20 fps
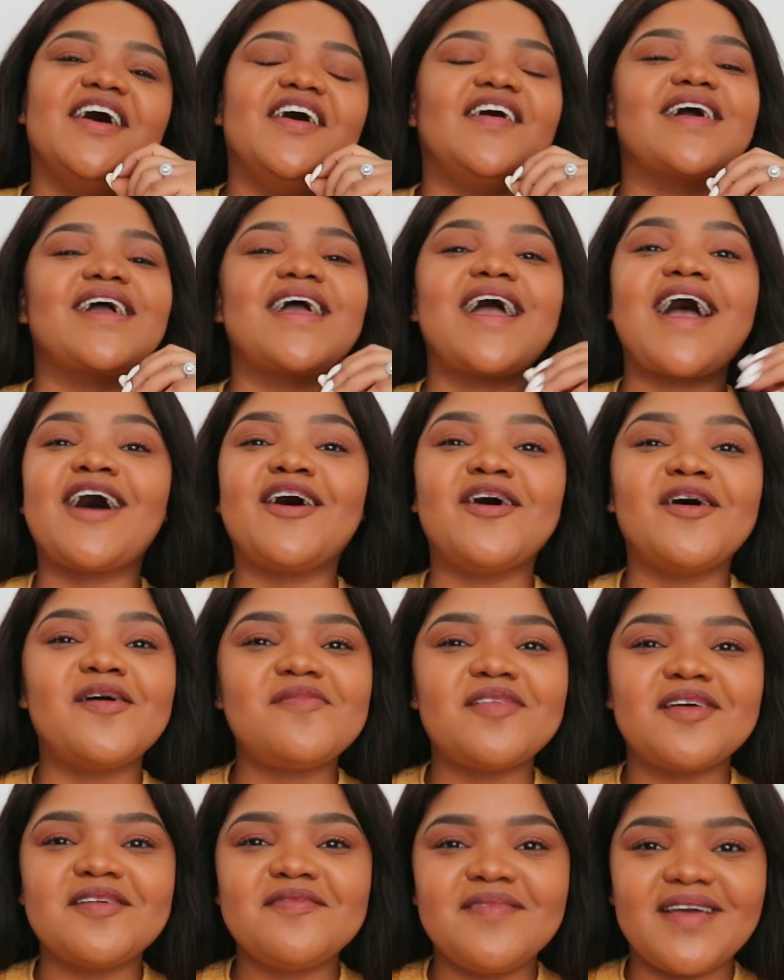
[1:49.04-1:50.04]
Okay, I hope
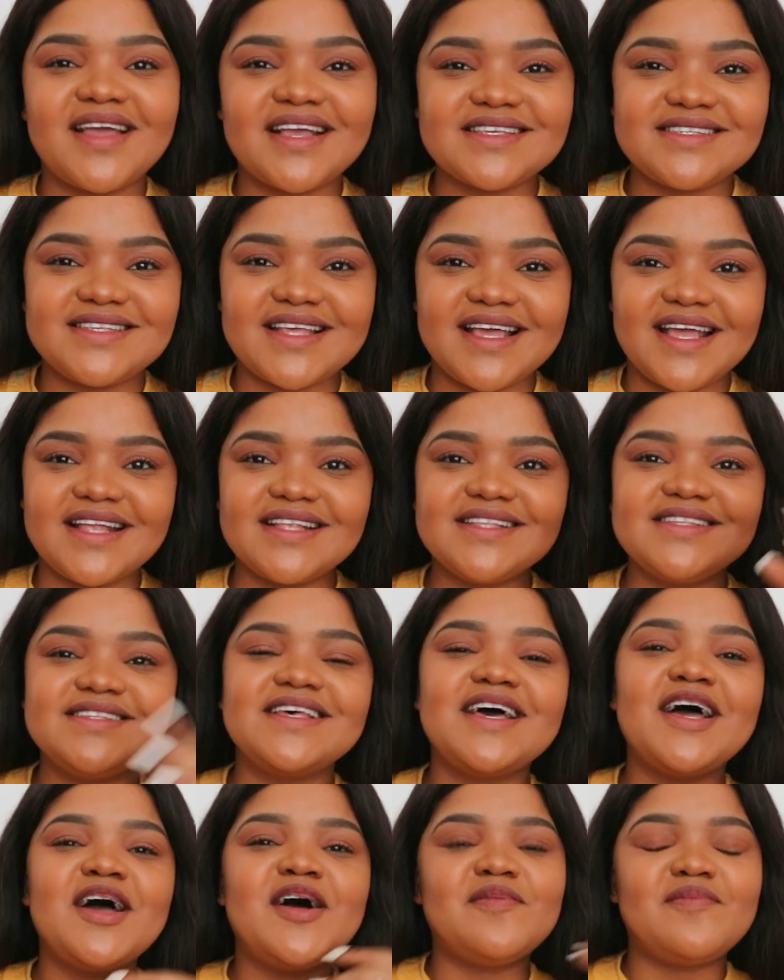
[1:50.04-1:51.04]
that makes sense,
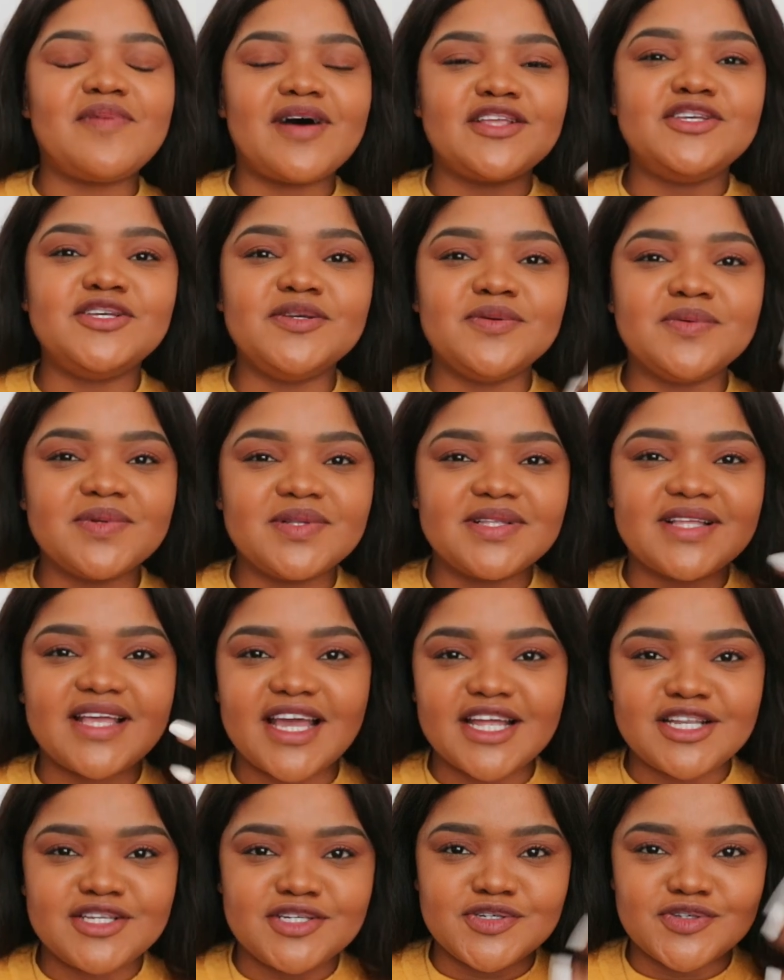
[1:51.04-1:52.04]
but you will
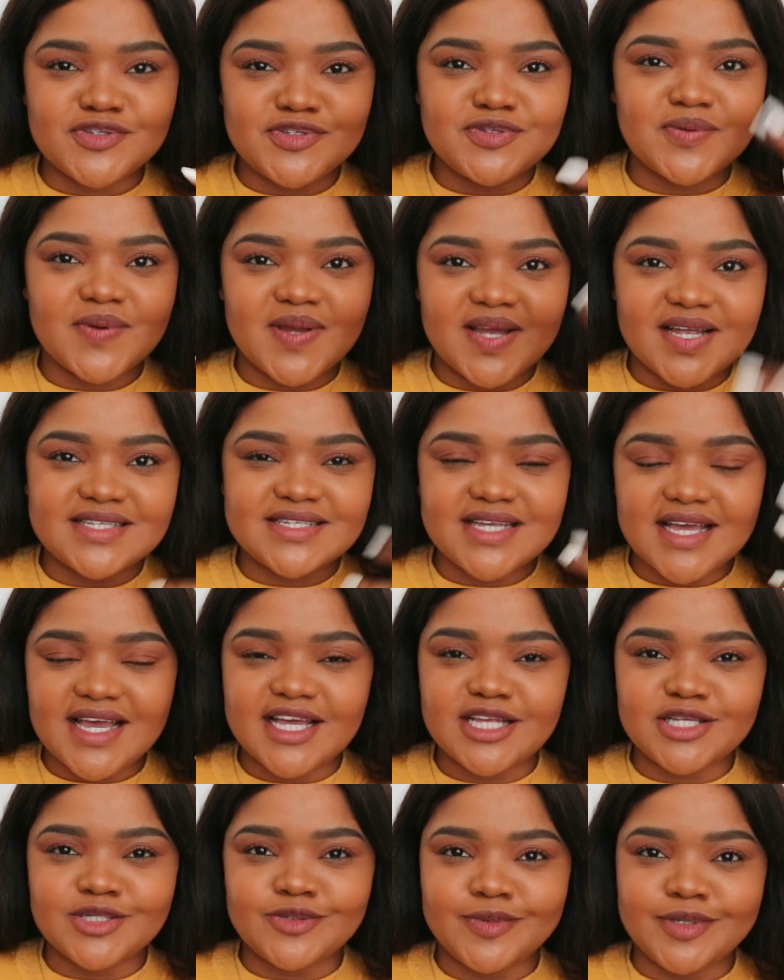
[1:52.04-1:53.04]
get used to it
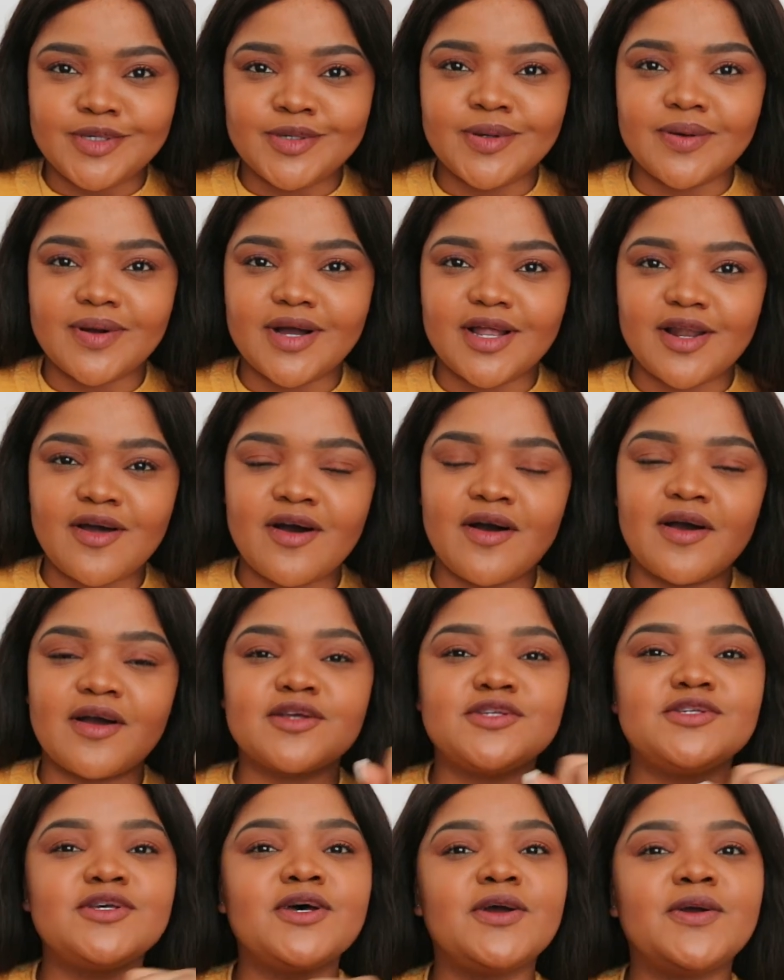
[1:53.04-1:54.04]
as we go along.
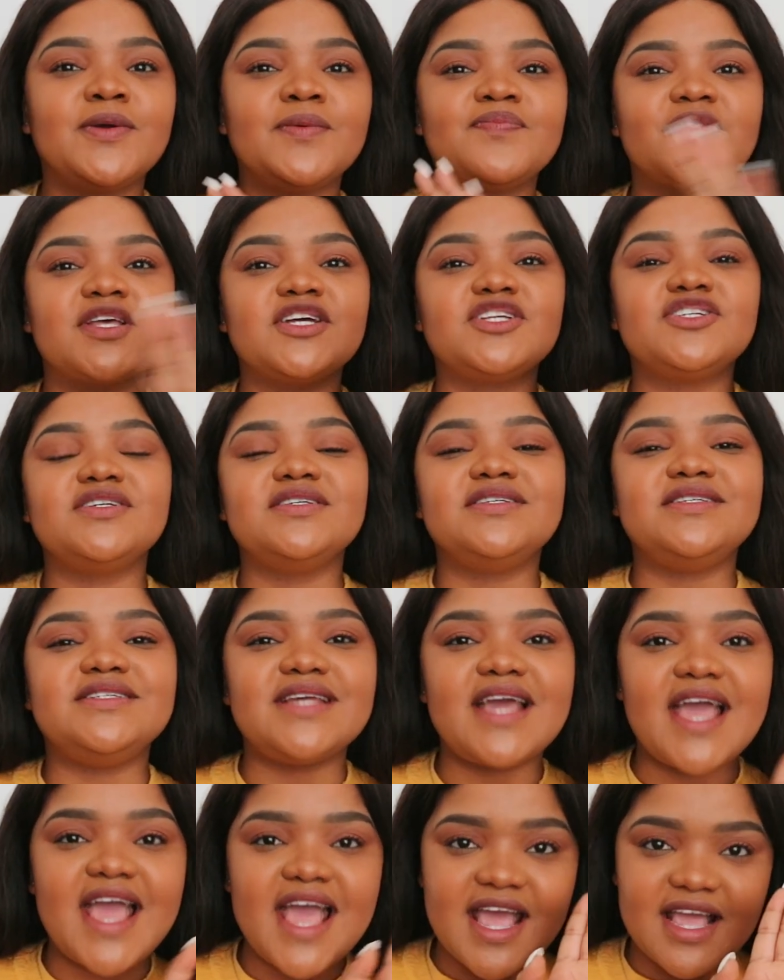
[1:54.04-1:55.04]
So
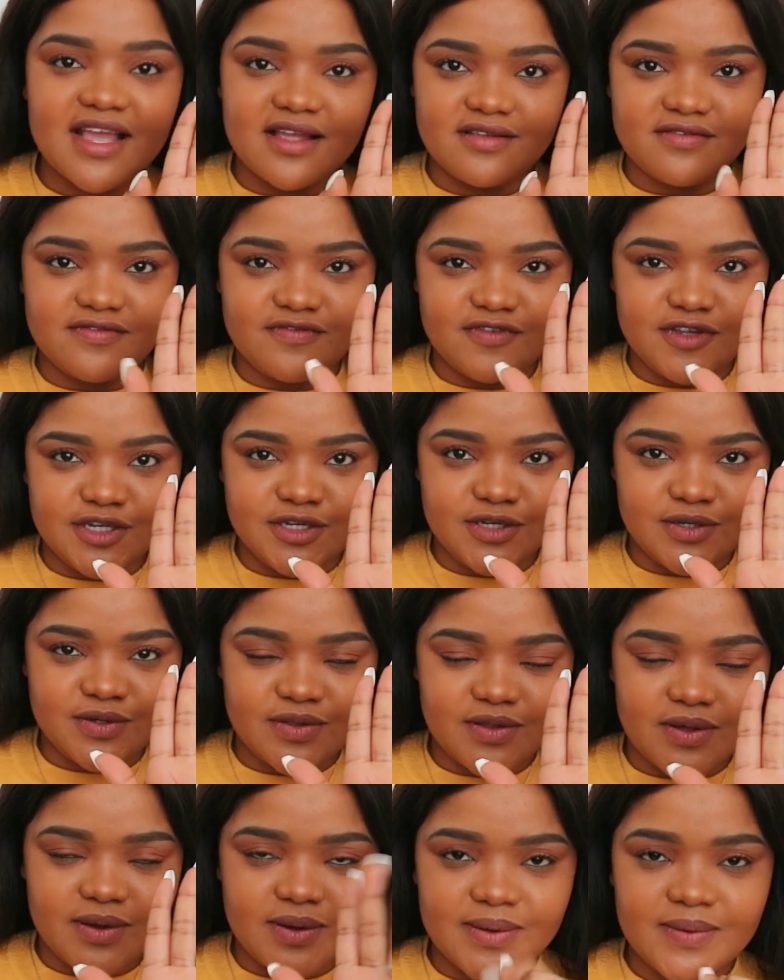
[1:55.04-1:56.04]
today's
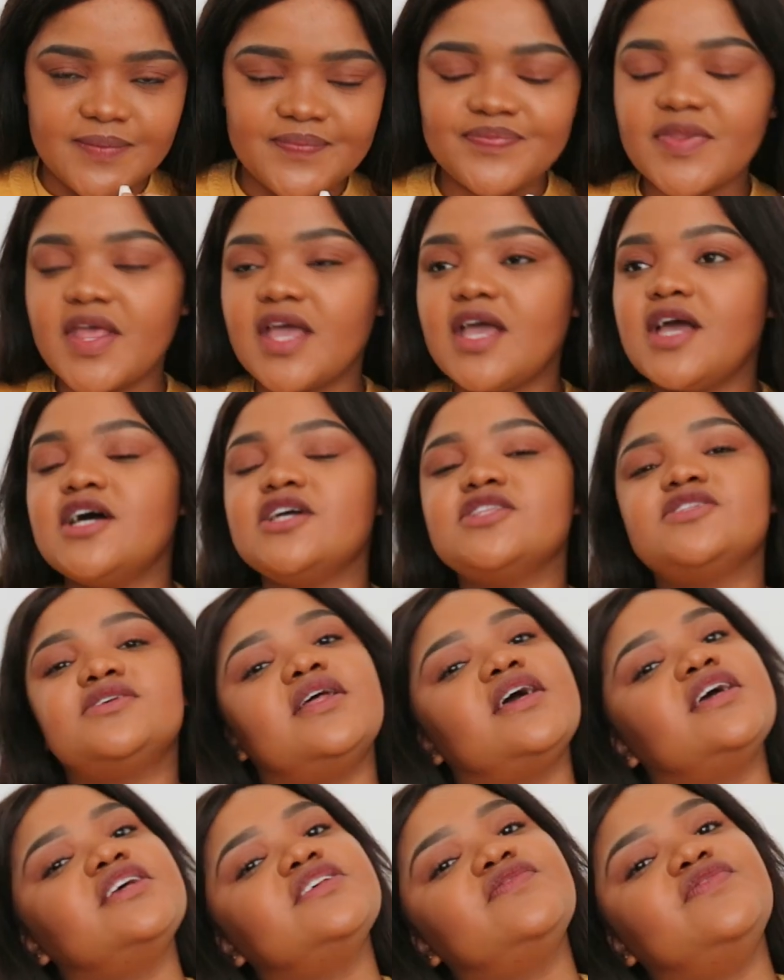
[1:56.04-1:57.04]

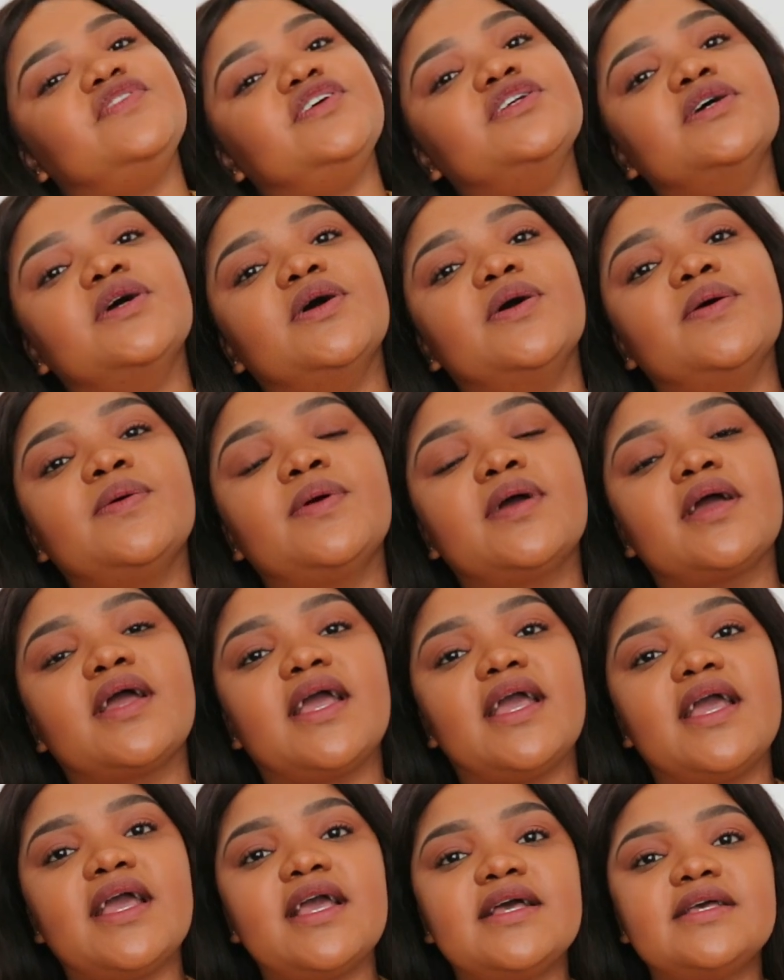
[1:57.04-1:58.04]
video
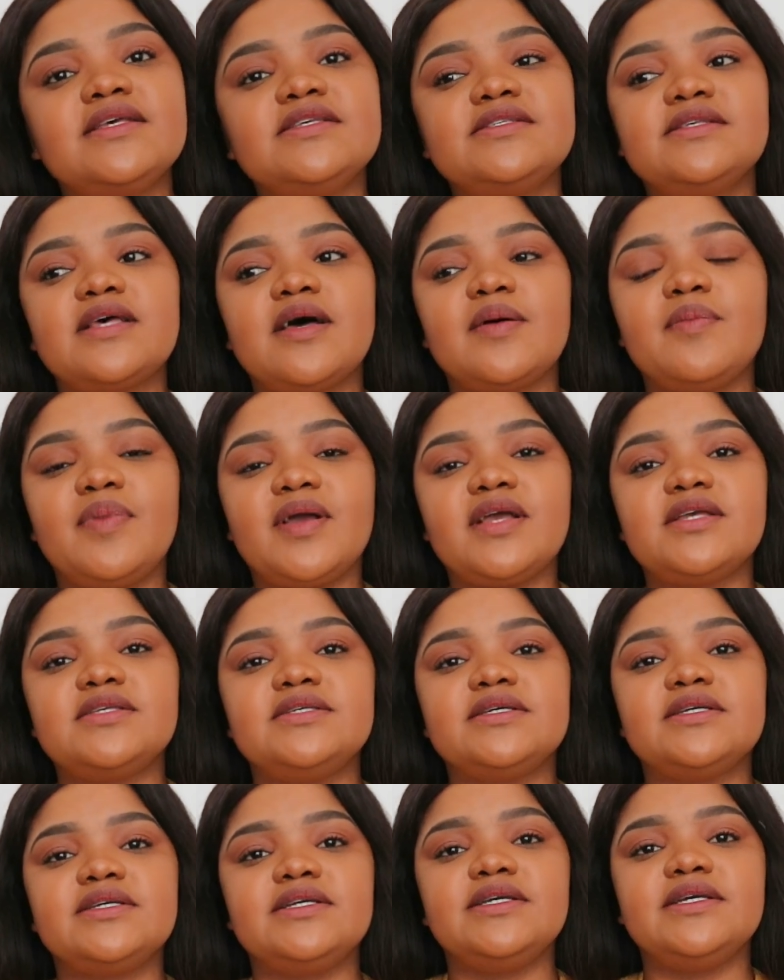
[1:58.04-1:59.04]
is
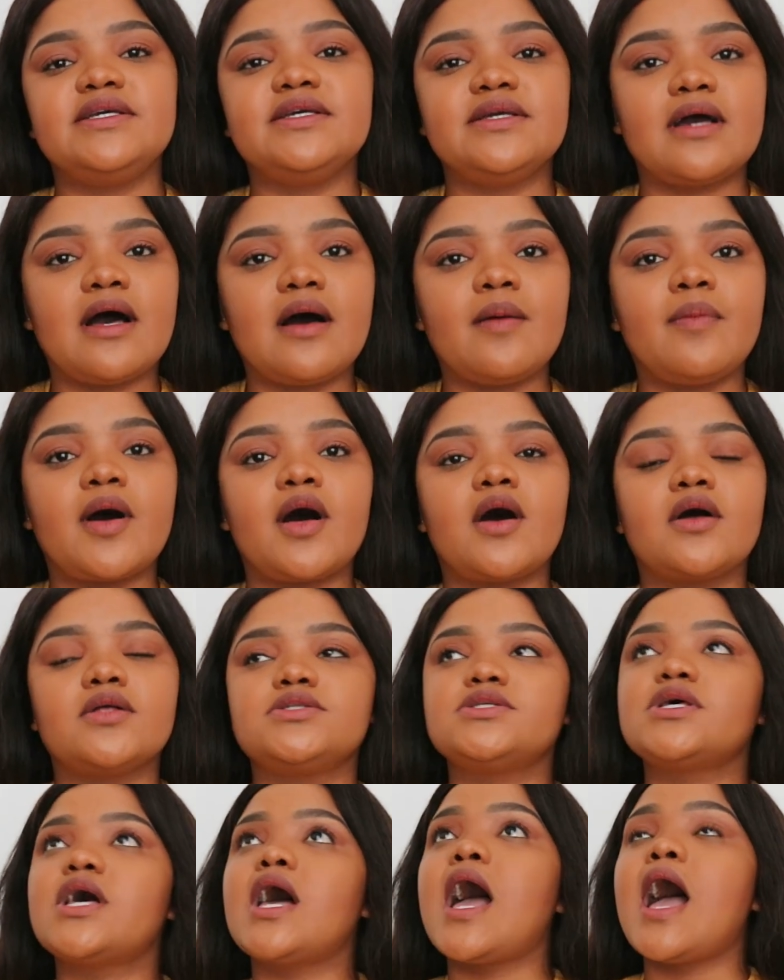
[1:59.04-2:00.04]
basically
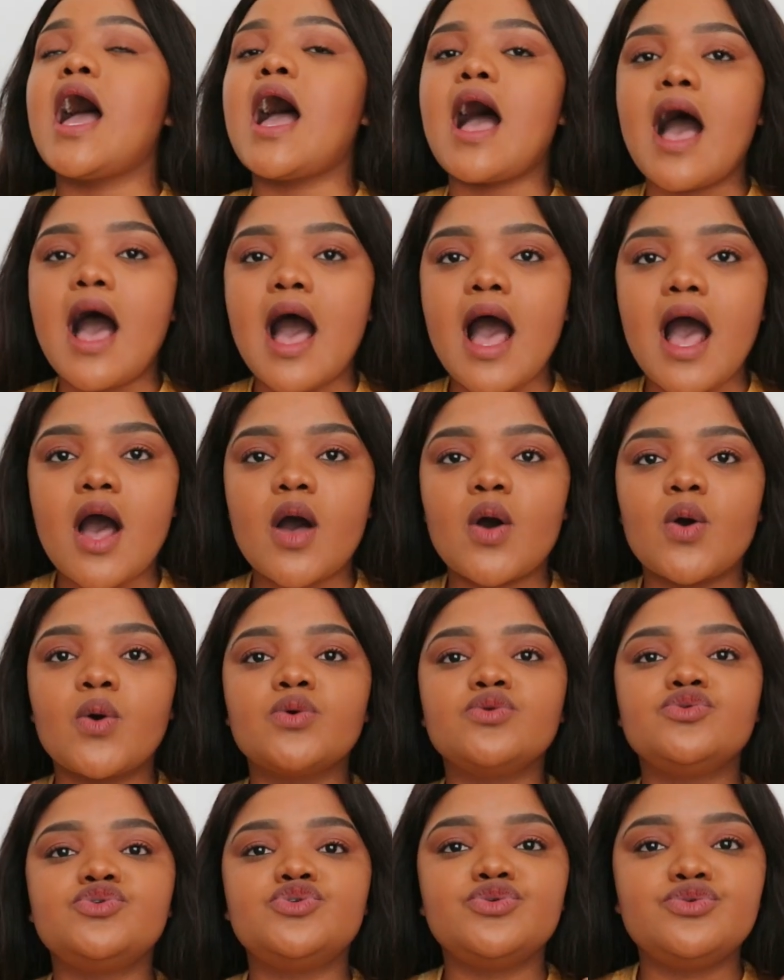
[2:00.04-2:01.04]
about
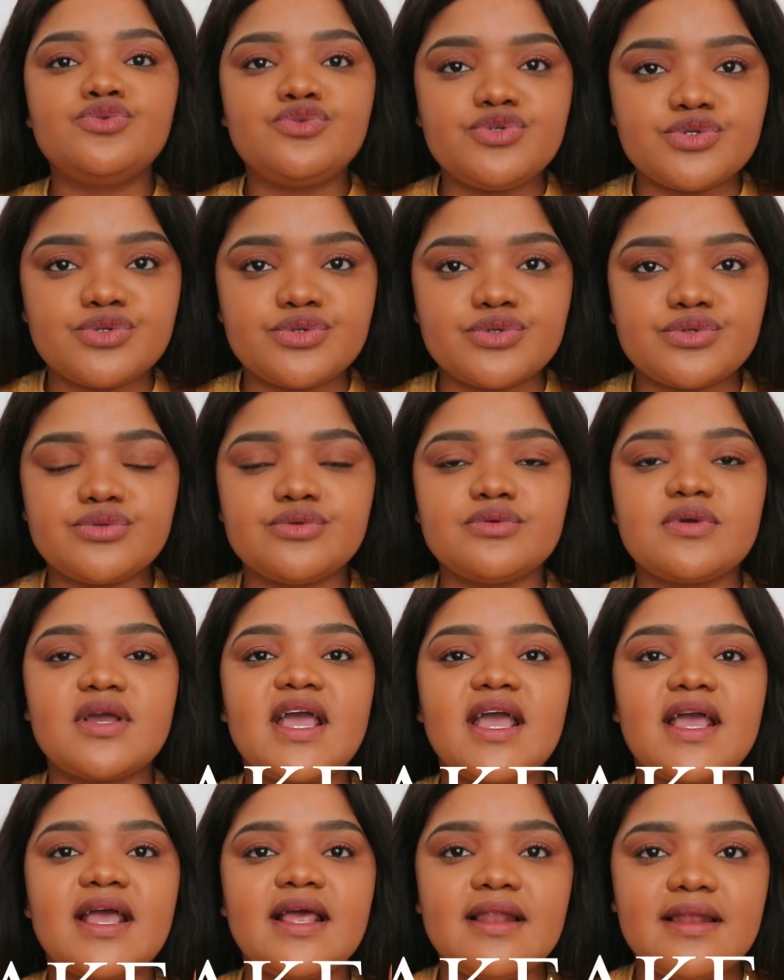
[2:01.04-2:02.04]
how to do
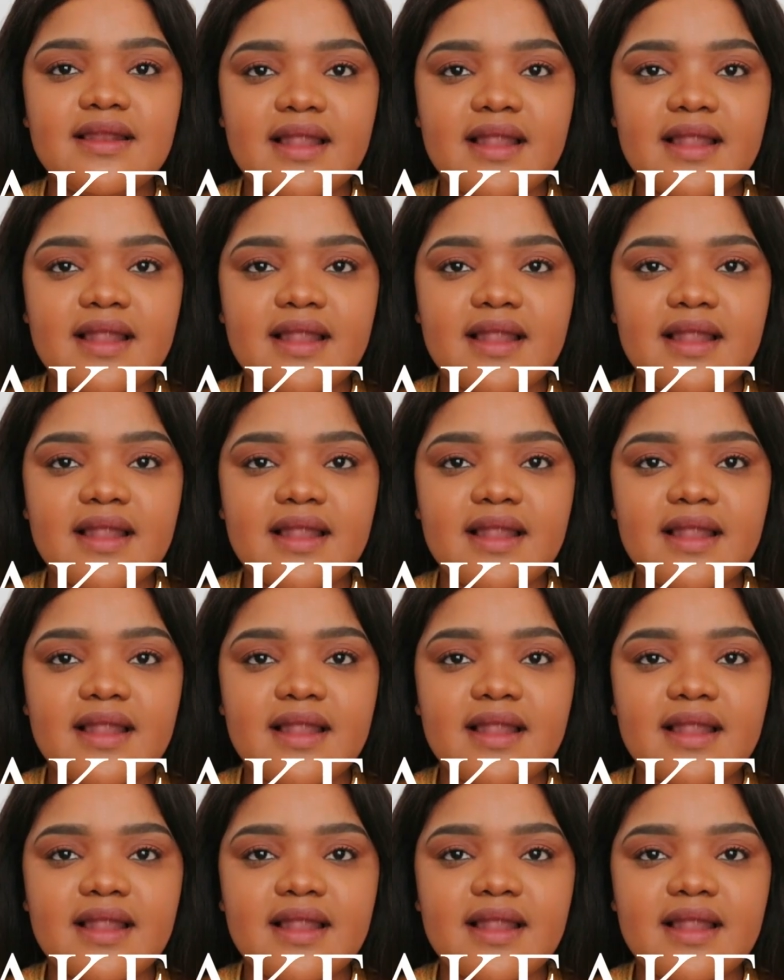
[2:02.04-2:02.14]
a